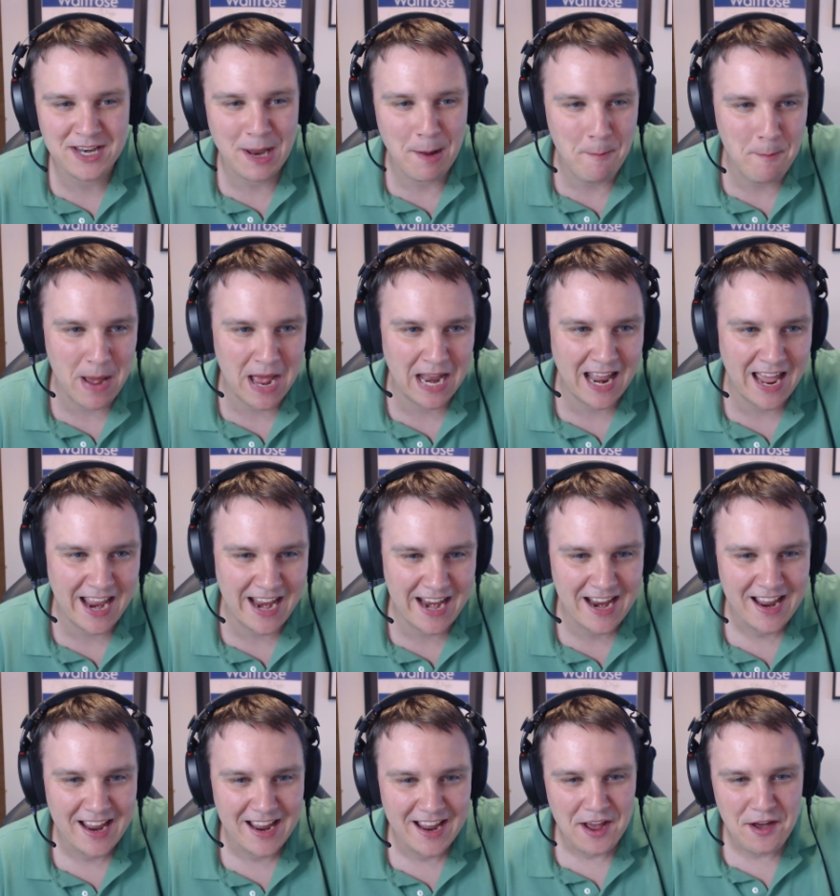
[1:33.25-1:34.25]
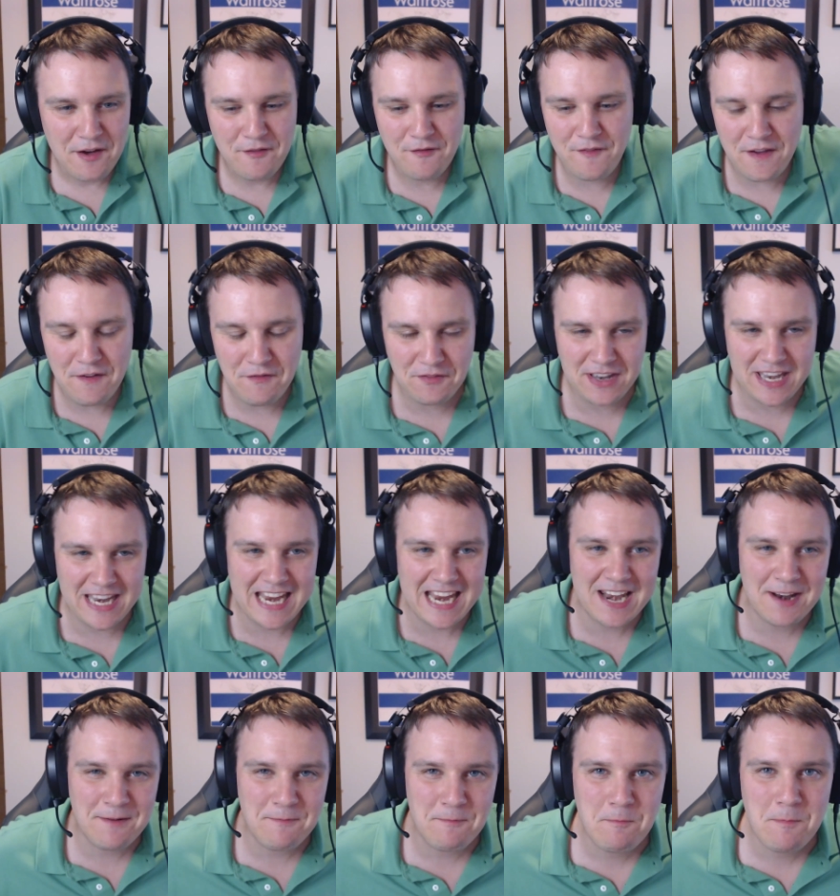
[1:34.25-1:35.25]
Dembele.
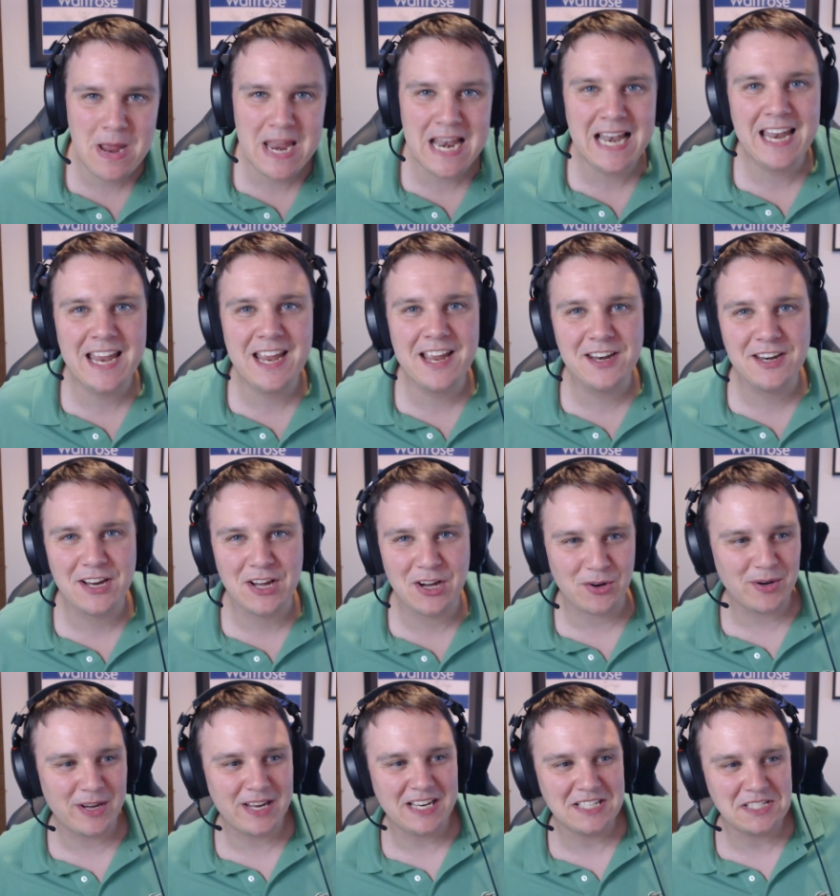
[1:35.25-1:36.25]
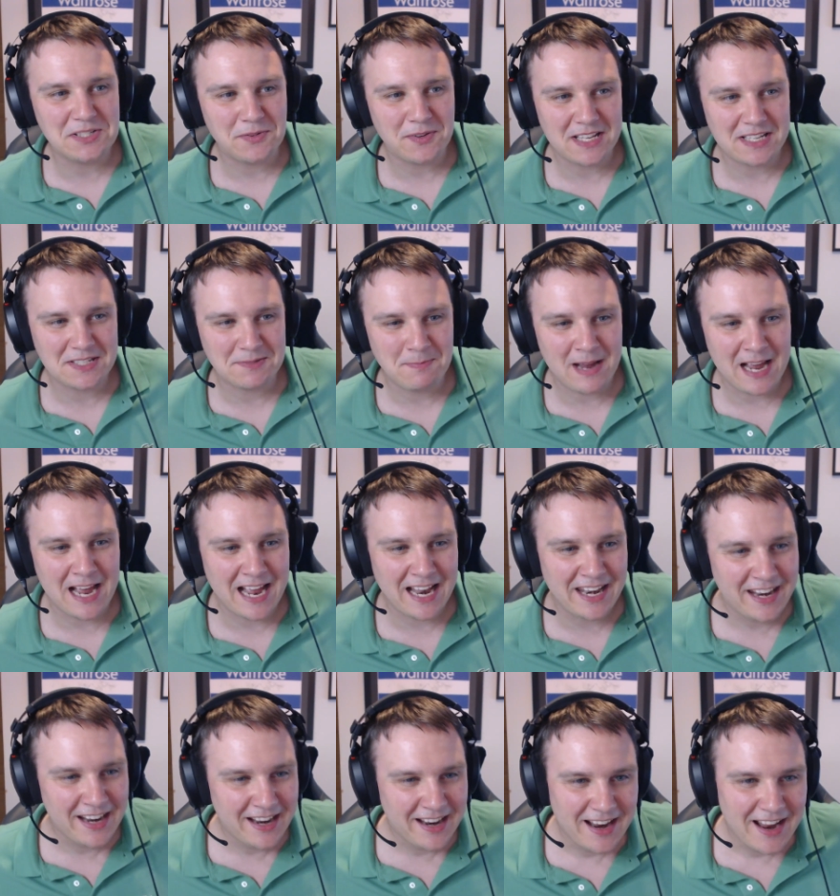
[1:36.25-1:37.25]
15 million coins for this
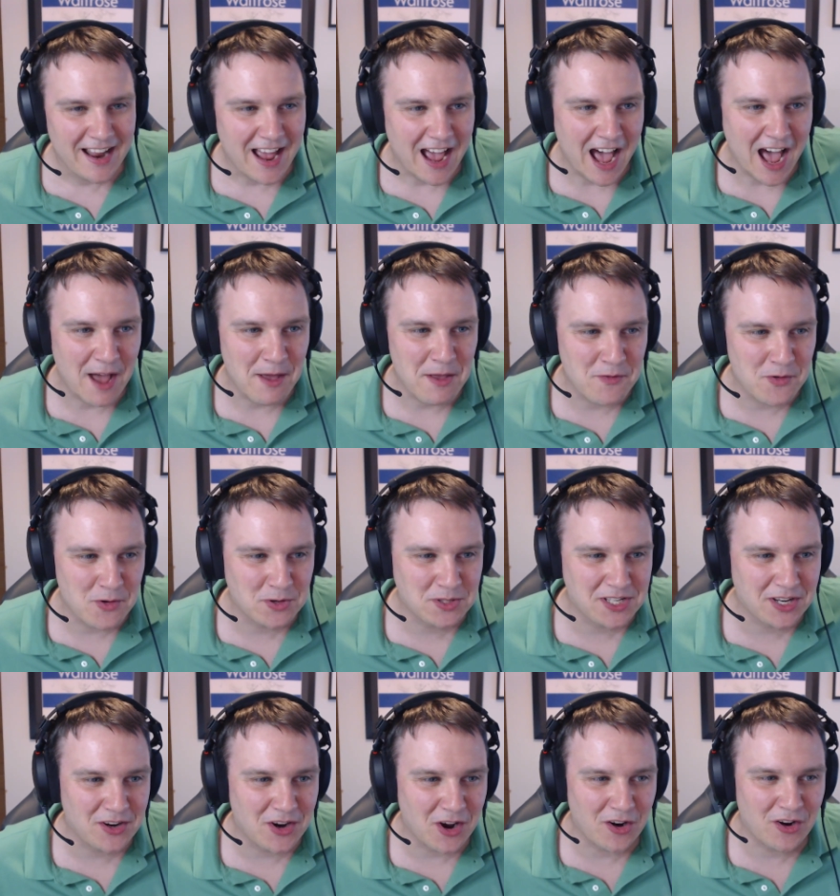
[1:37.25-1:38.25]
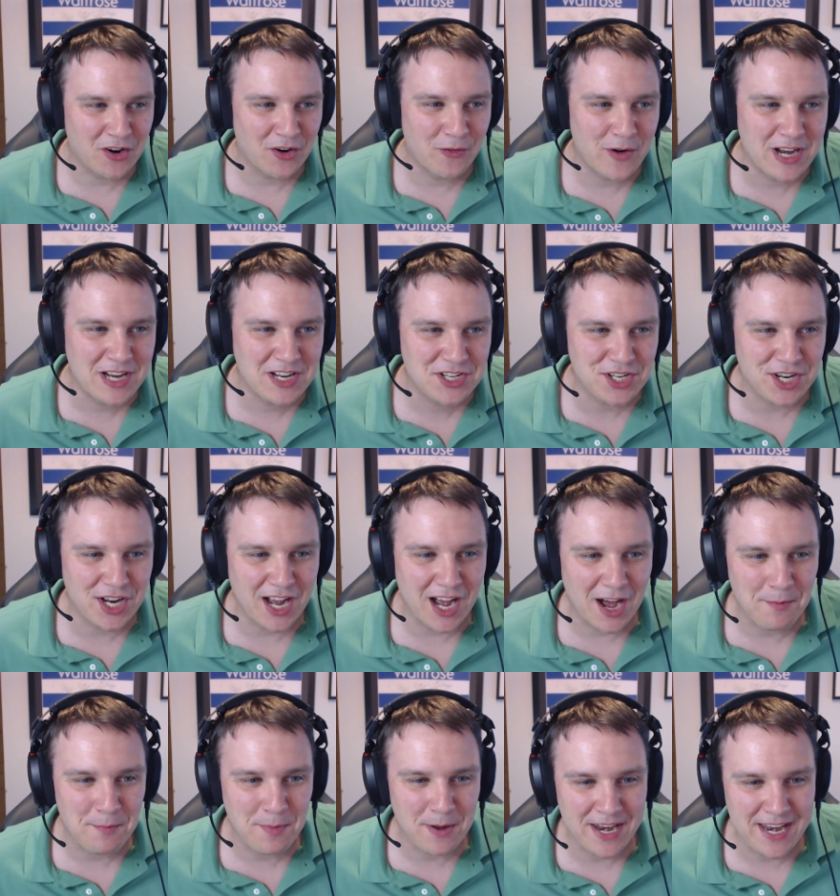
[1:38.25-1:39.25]
man. You've also got Garrincha
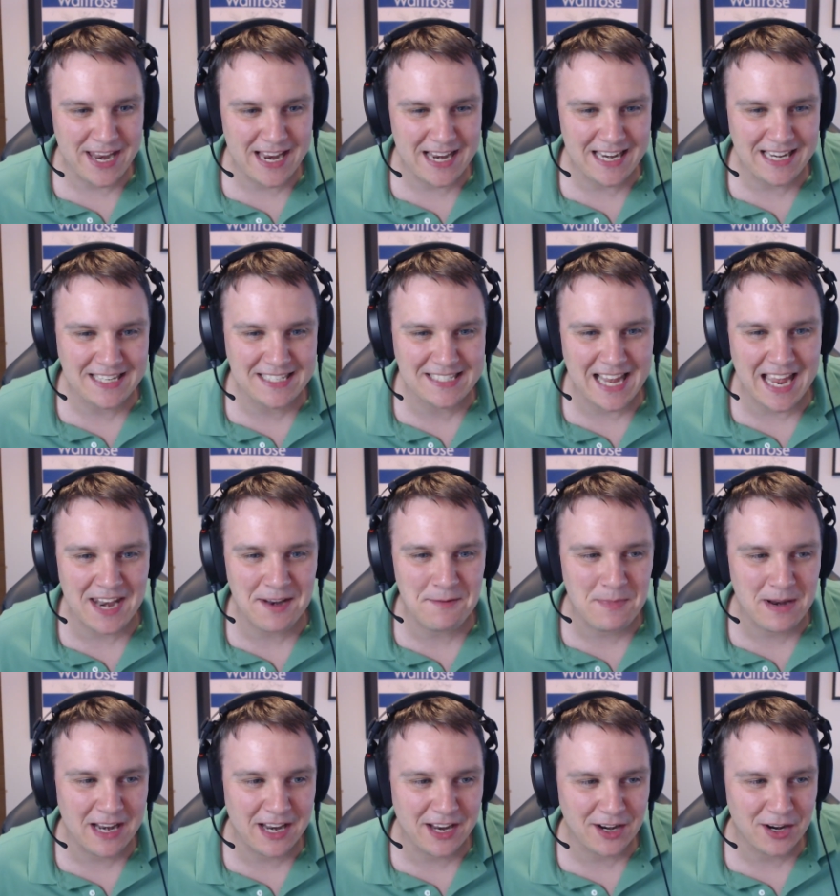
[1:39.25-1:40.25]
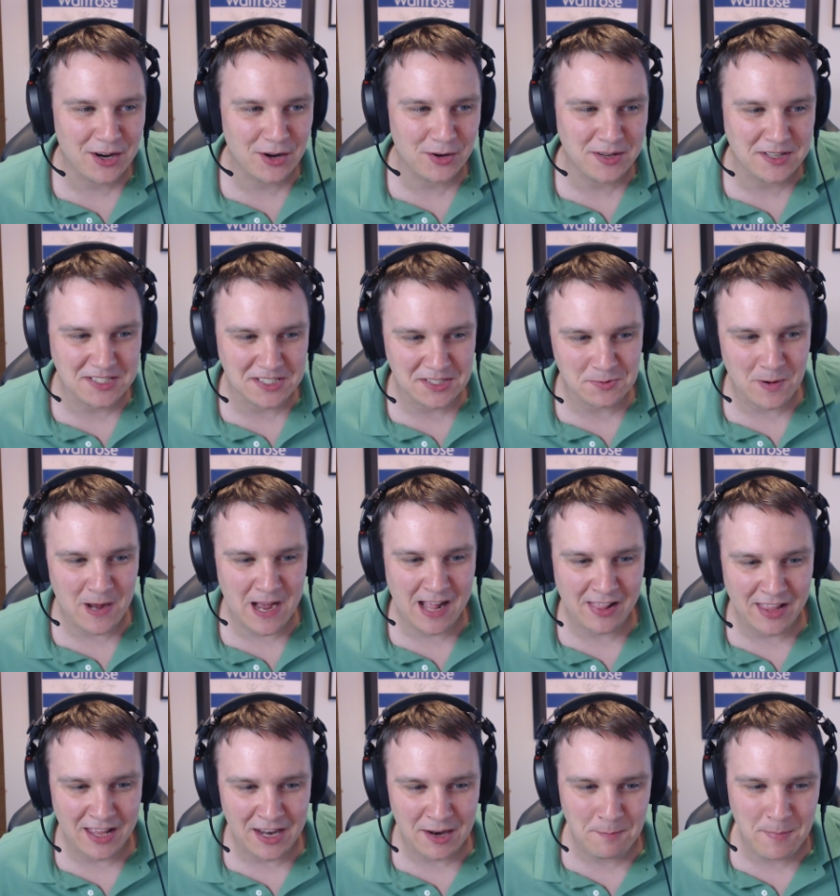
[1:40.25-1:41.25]
up at nearly 10 million coins as
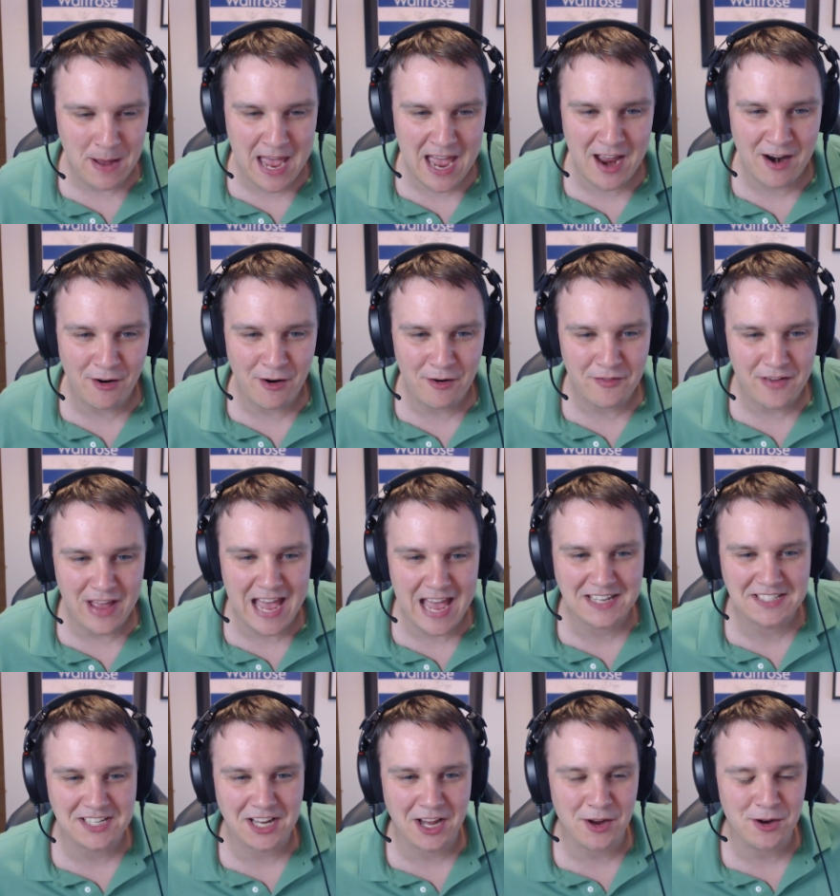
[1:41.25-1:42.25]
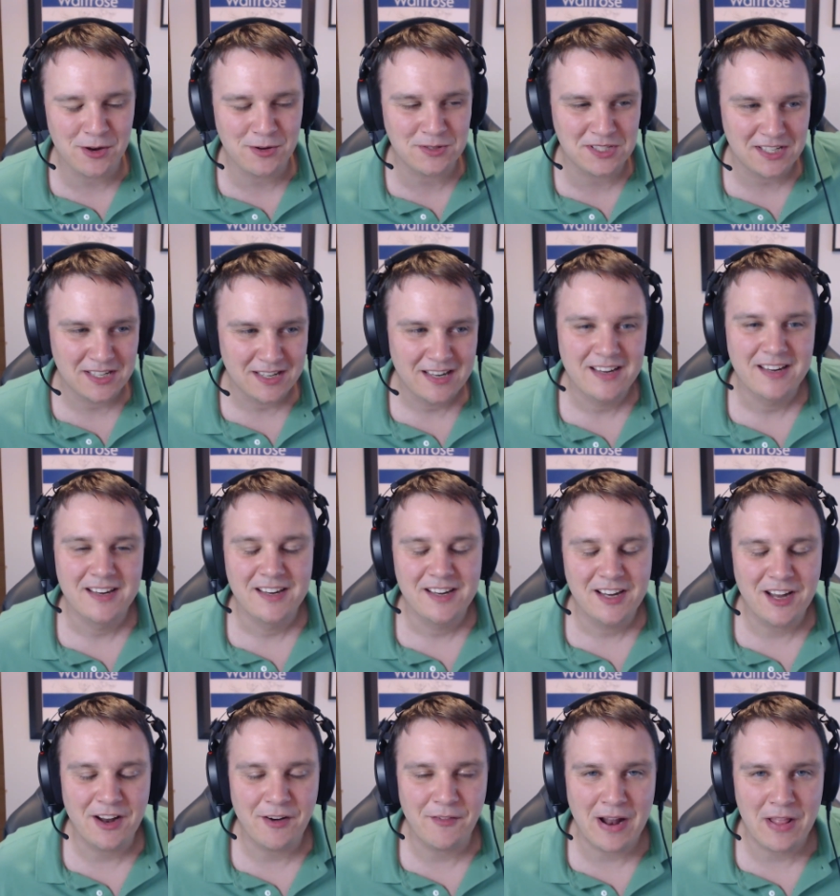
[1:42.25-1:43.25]
well, and a pair of Etos
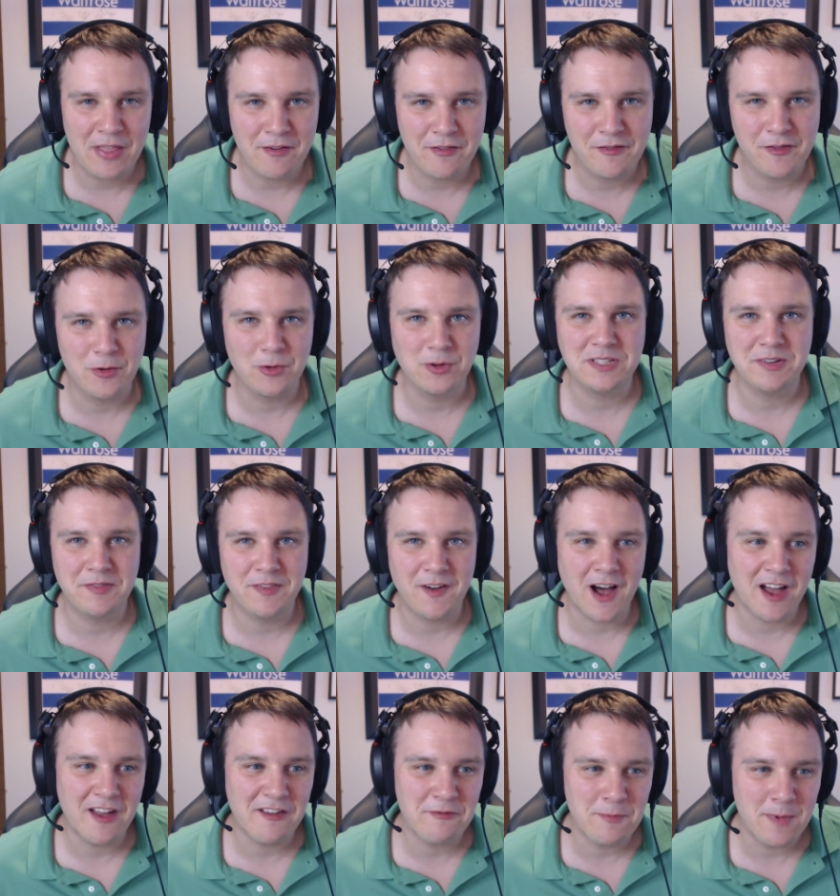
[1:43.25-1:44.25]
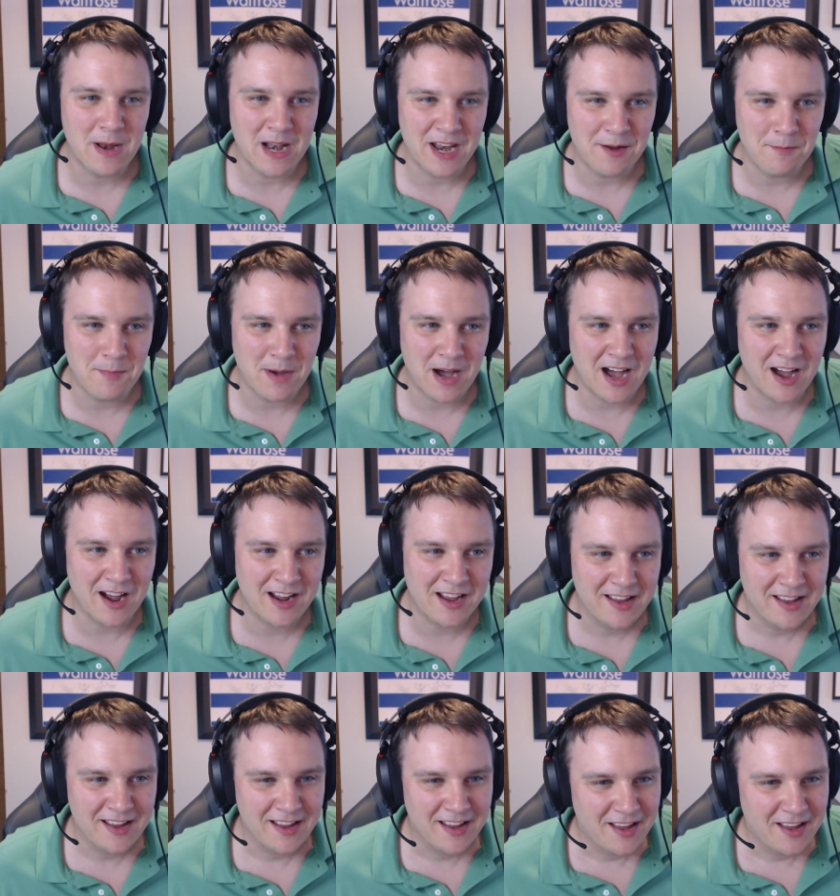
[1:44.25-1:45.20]
around the 4 to 5 million mark.